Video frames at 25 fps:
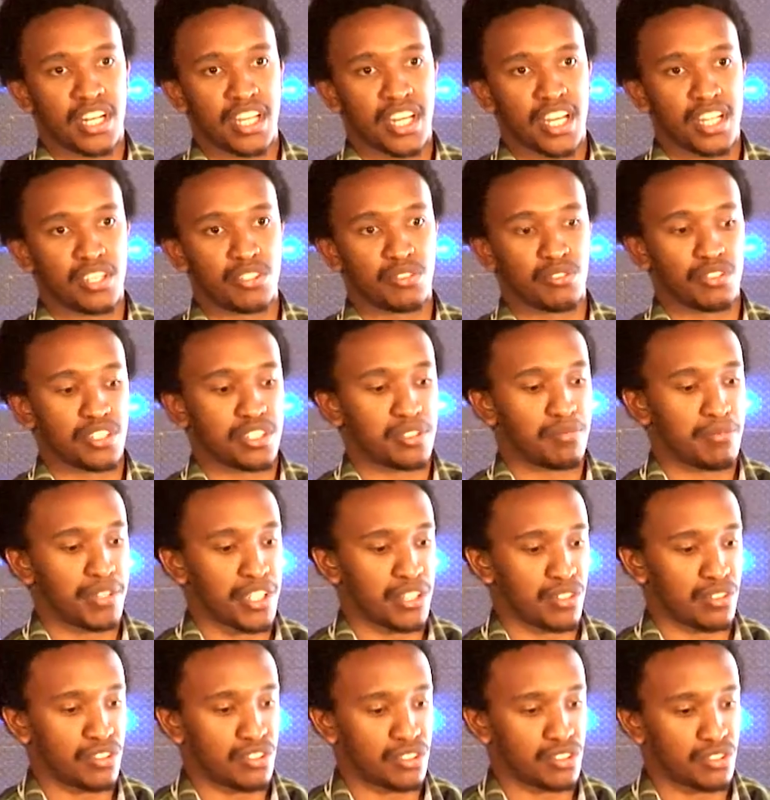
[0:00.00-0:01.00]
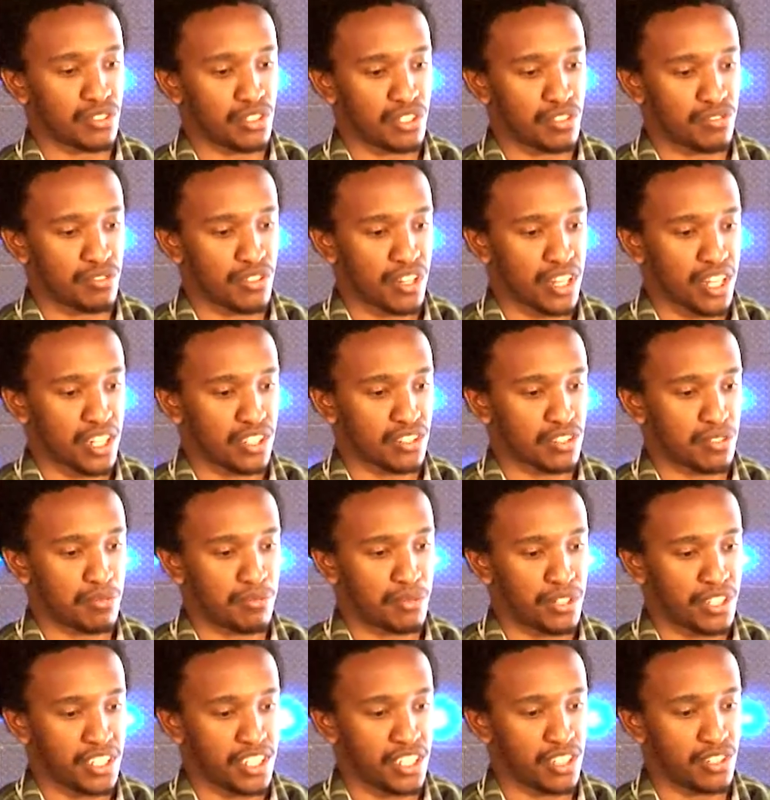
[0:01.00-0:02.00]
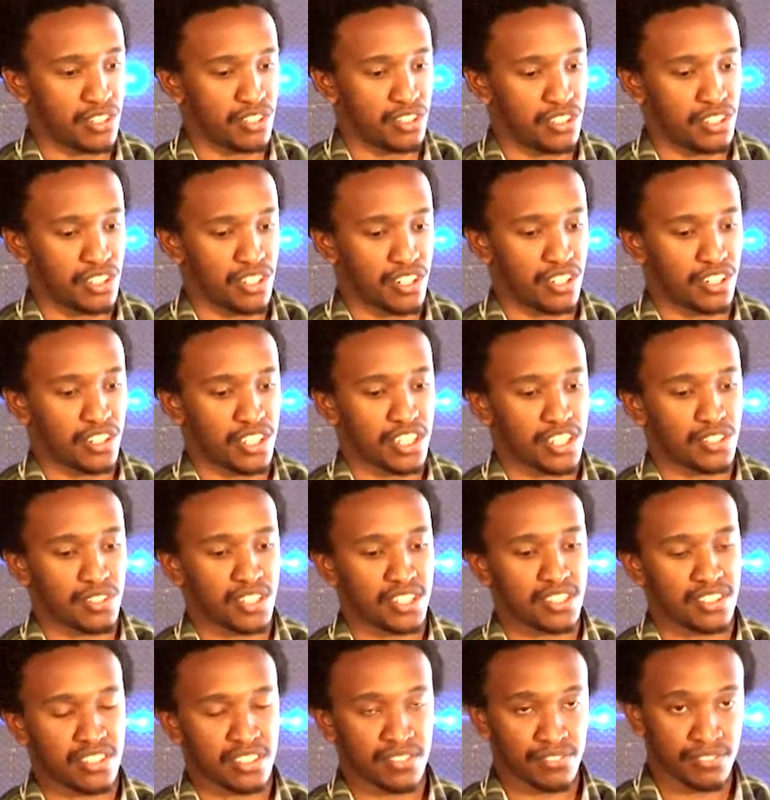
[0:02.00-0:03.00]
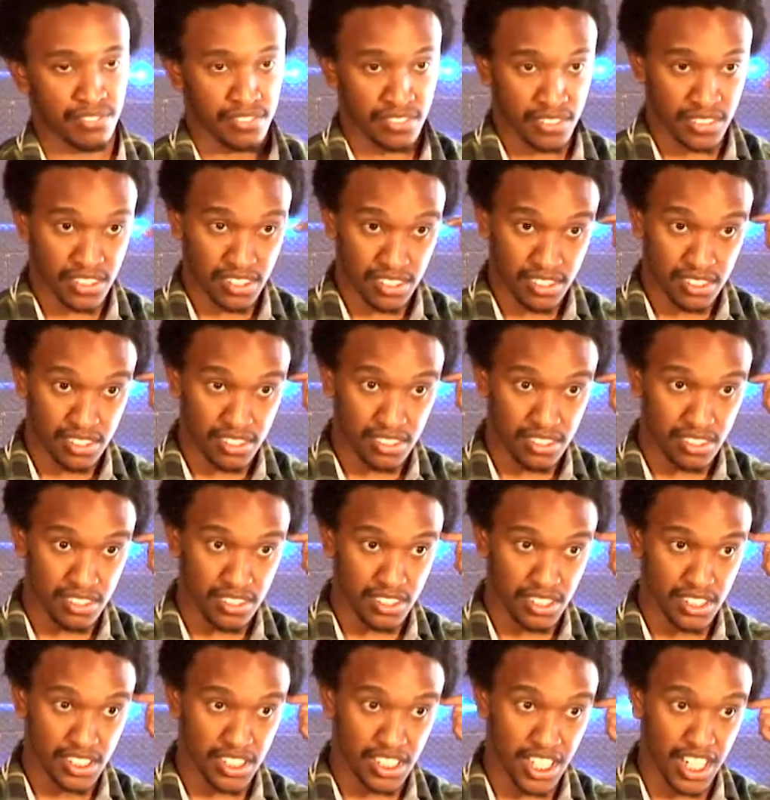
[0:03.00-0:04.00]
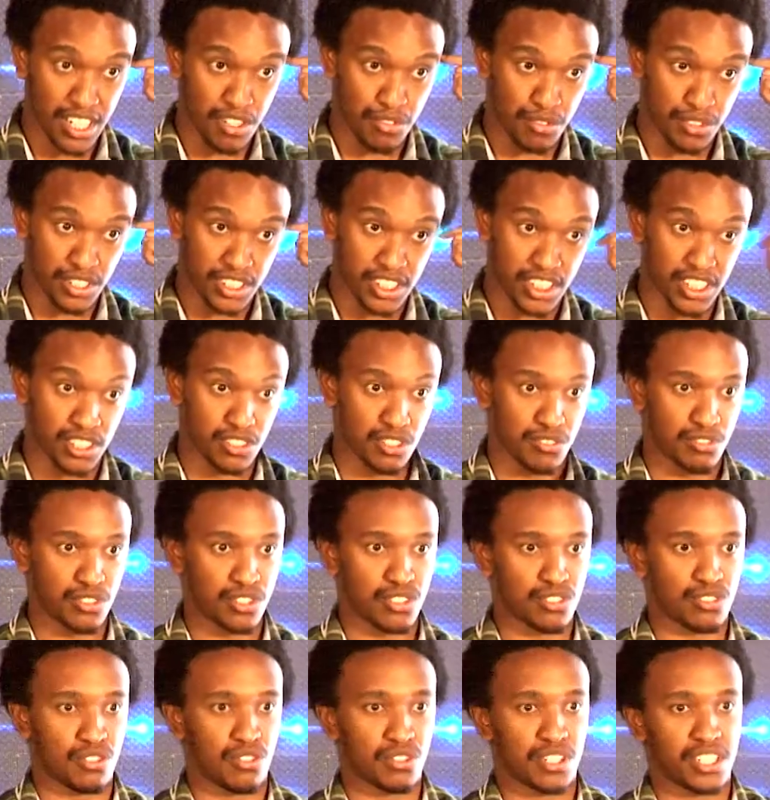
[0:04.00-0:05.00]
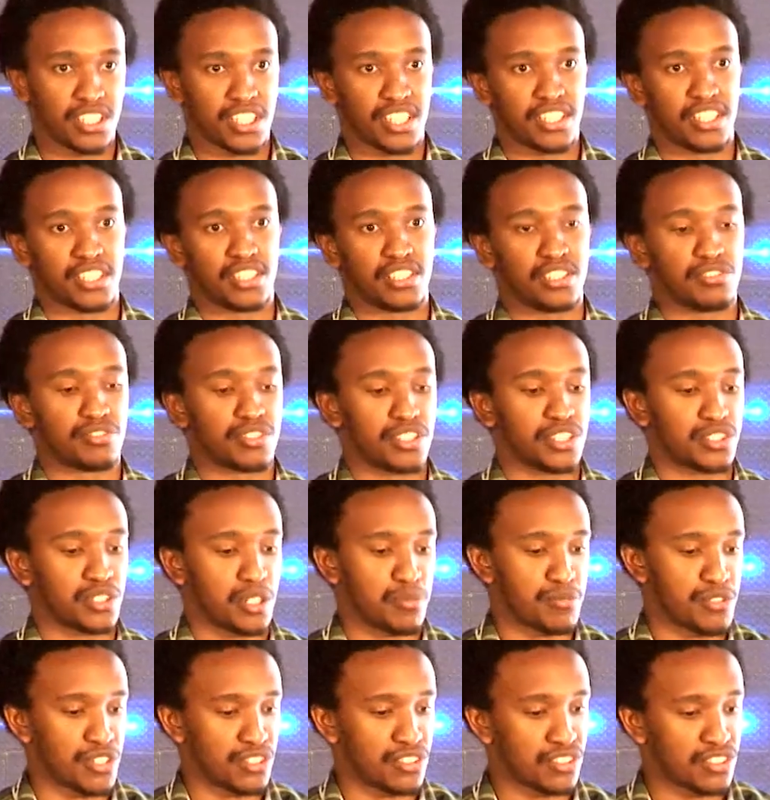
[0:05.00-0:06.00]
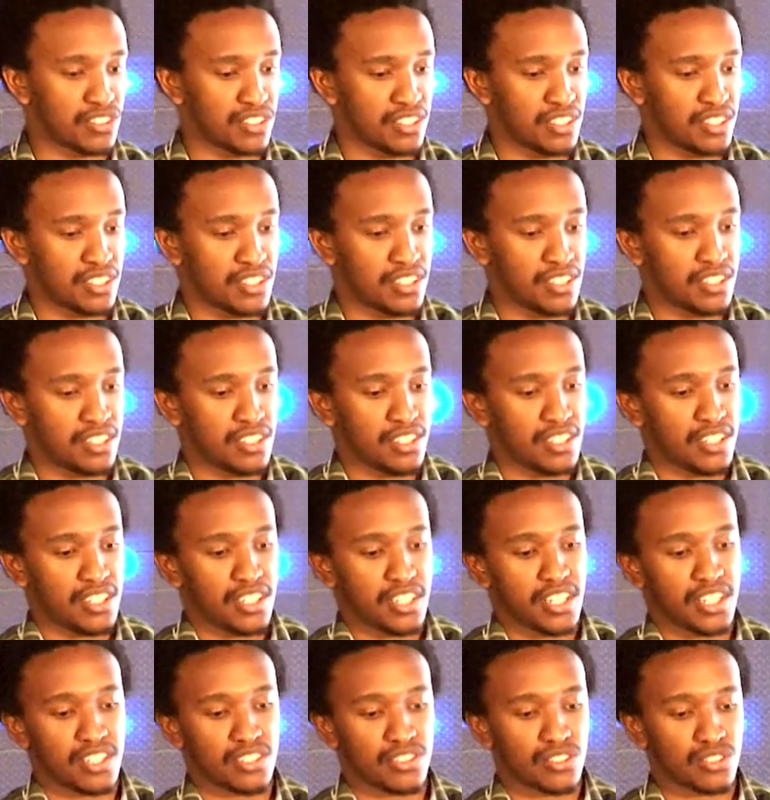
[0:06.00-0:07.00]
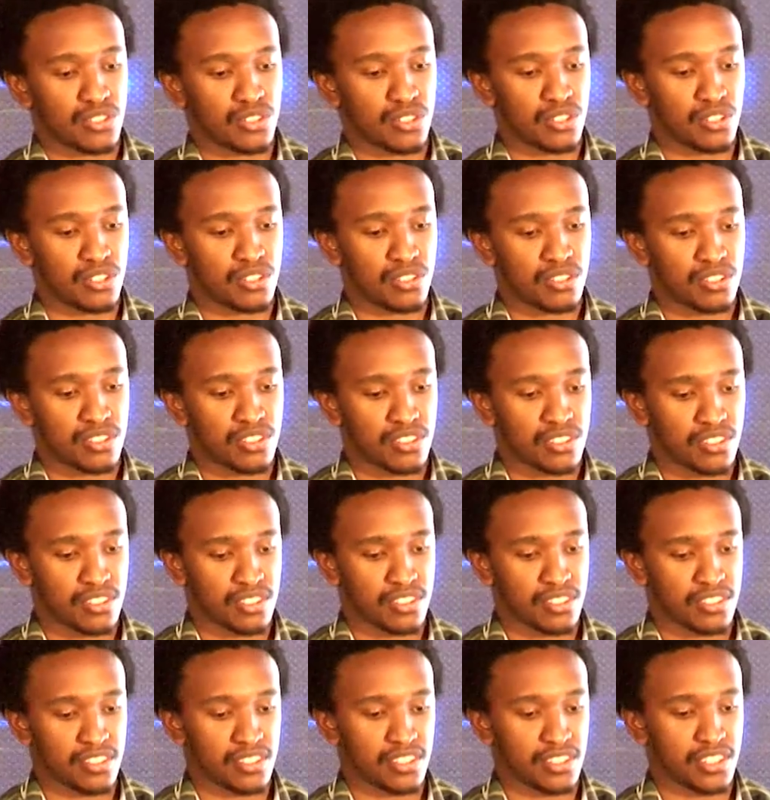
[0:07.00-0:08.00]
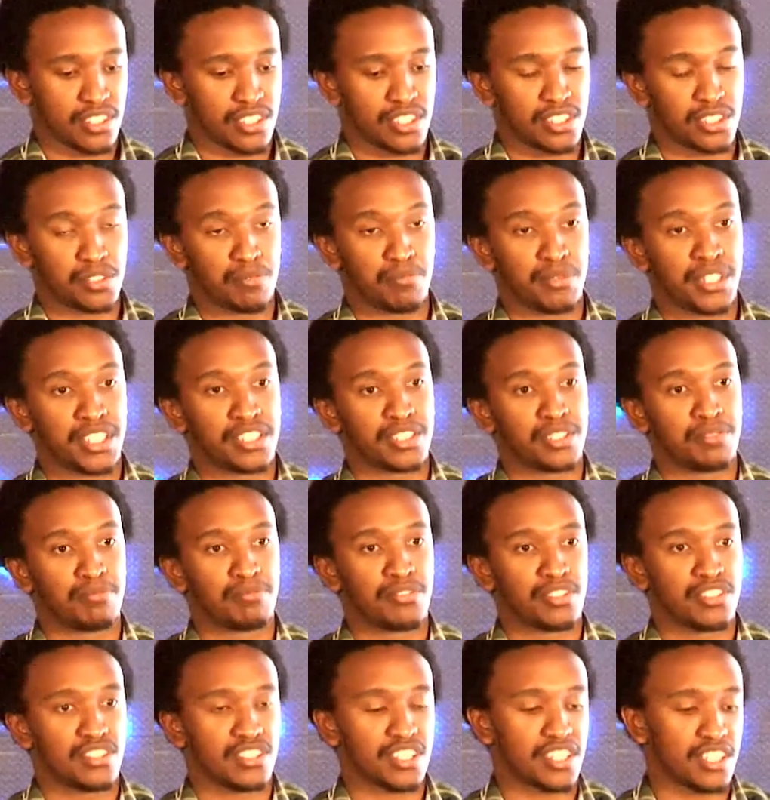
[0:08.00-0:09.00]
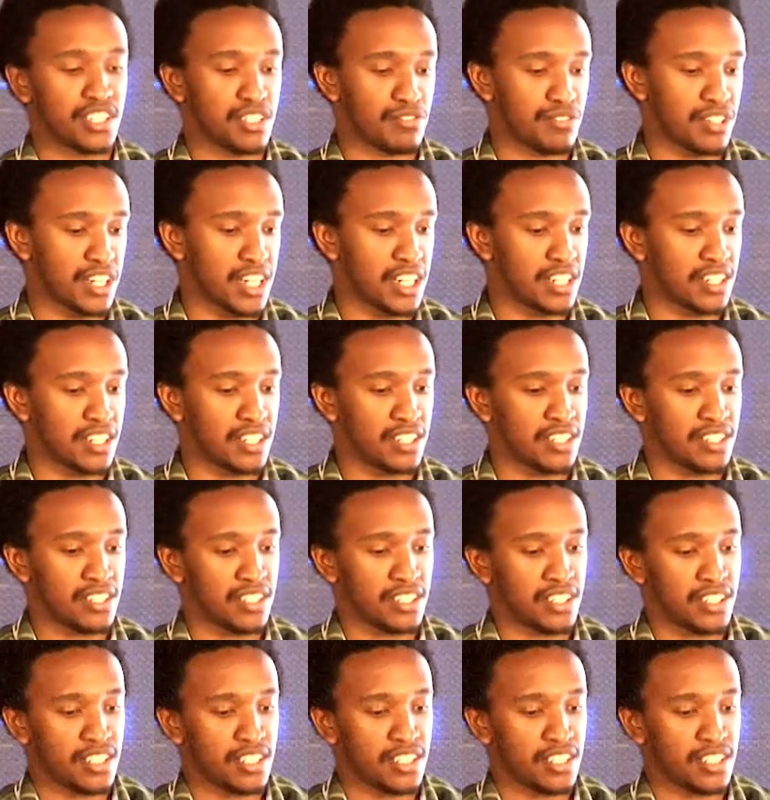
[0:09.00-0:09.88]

an adequate method. So it focused mainly on neural networks. It had 48 of those looking at the different options. And so it beat him significantly.